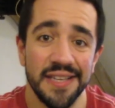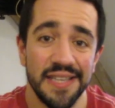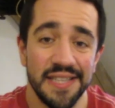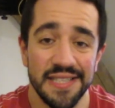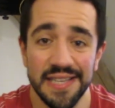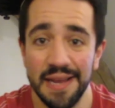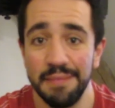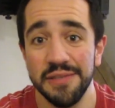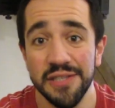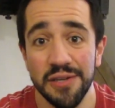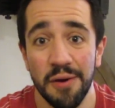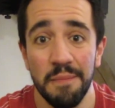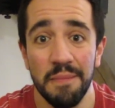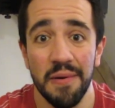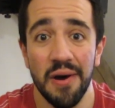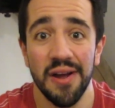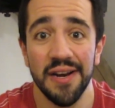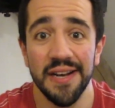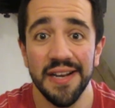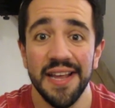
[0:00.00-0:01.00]
His name's Tom
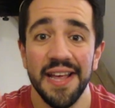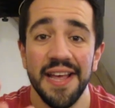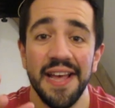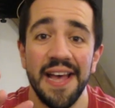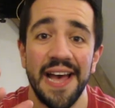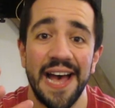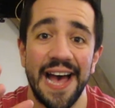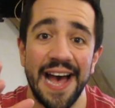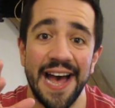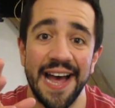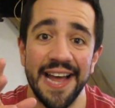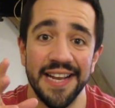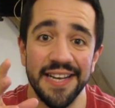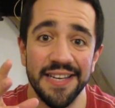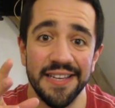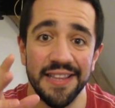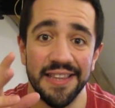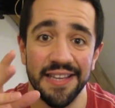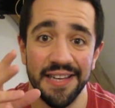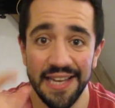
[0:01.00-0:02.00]
Barton,
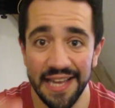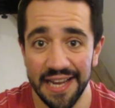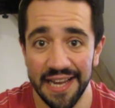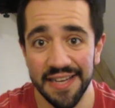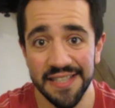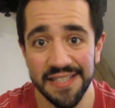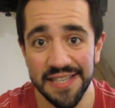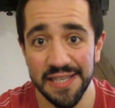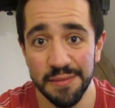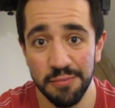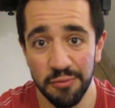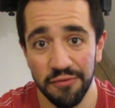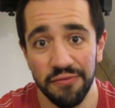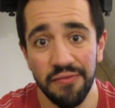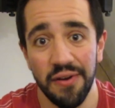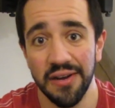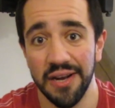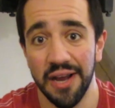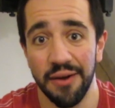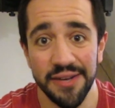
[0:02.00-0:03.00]
and the link to his
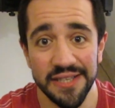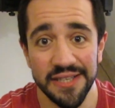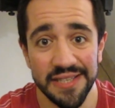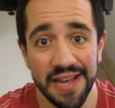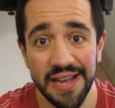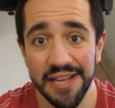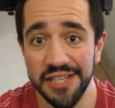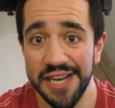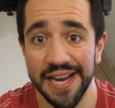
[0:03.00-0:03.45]
portfolio is here.